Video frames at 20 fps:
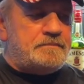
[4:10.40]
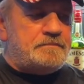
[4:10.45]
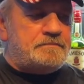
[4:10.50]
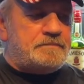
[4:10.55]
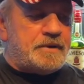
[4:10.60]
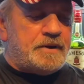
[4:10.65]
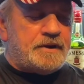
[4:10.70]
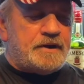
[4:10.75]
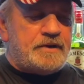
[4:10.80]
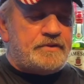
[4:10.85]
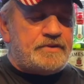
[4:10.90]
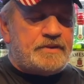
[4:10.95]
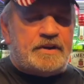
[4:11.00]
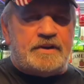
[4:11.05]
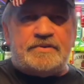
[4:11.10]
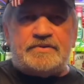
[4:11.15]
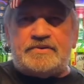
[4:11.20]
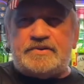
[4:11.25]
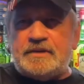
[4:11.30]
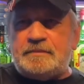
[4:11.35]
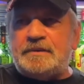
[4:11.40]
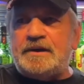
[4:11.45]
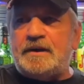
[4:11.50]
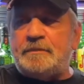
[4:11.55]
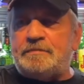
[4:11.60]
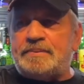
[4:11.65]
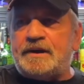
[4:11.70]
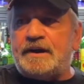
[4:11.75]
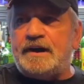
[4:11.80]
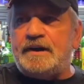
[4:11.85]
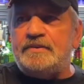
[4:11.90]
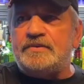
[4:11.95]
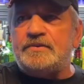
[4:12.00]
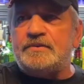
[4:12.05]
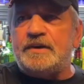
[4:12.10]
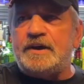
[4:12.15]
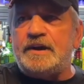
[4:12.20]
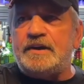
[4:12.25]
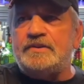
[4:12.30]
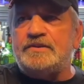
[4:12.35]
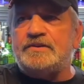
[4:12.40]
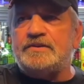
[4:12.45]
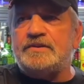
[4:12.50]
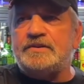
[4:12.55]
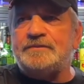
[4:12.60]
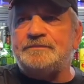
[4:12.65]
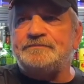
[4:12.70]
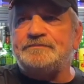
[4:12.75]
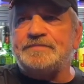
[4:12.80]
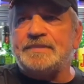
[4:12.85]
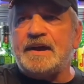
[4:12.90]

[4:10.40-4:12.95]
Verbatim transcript: bottles in a similar price range,